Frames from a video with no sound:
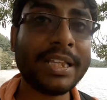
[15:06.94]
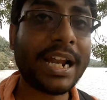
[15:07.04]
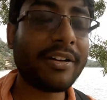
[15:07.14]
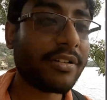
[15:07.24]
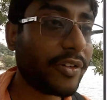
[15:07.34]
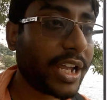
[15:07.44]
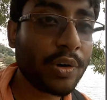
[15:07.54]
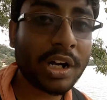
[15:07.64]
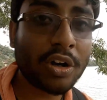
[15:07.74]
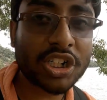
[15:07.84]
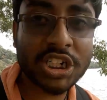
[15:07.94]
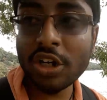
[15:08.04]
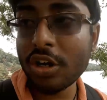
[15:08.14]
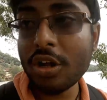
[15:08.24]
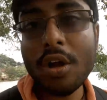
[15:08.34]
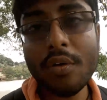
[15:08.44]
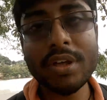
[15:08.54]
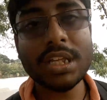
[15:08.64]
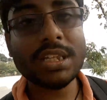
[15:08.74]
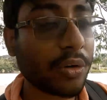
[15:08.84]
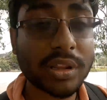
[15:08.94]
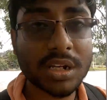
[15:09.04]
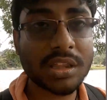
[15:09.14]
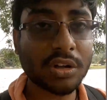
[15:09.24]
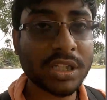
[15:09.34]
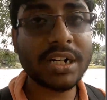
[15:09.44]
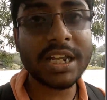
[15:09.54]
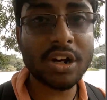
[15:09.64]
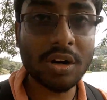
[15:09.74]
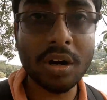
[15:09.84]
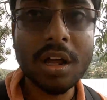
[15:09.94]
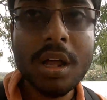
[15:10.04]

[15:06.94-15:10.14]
that way you are not sure whether that host is authentic or not.